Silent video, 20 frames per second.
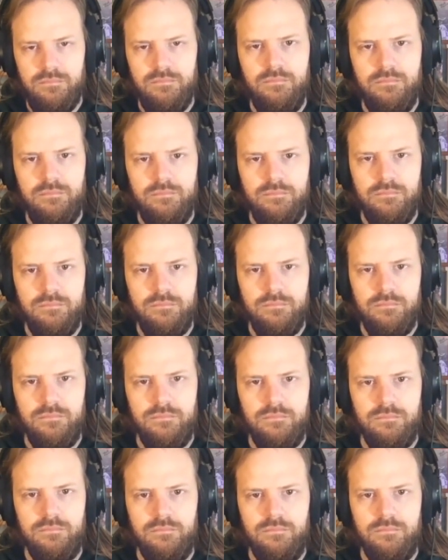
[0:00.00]

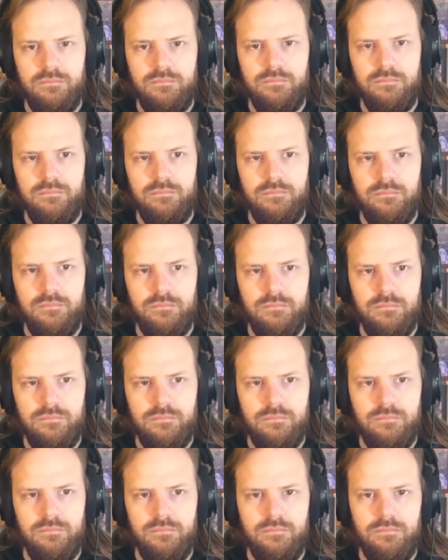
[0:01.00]

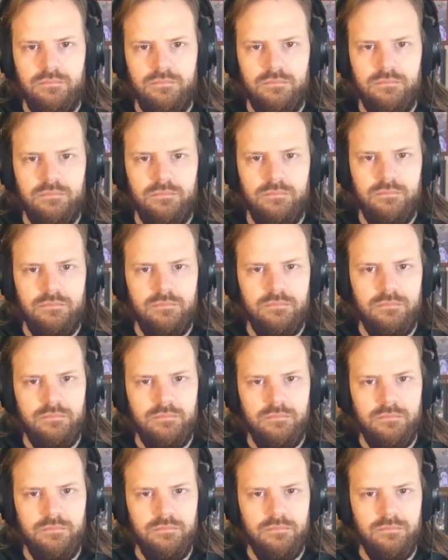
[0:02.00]

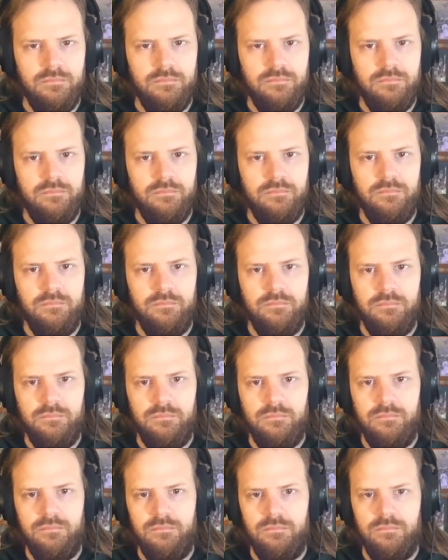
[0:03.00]

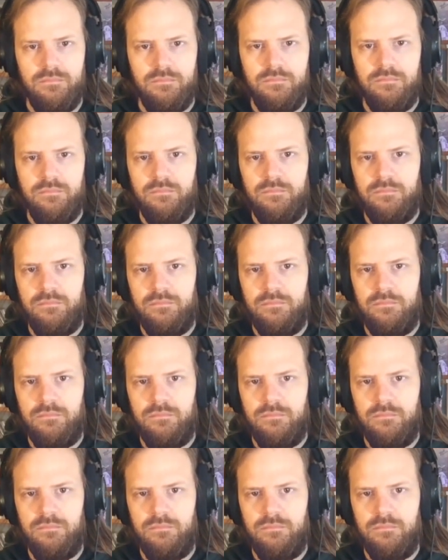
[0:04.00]
This person isn't speaking.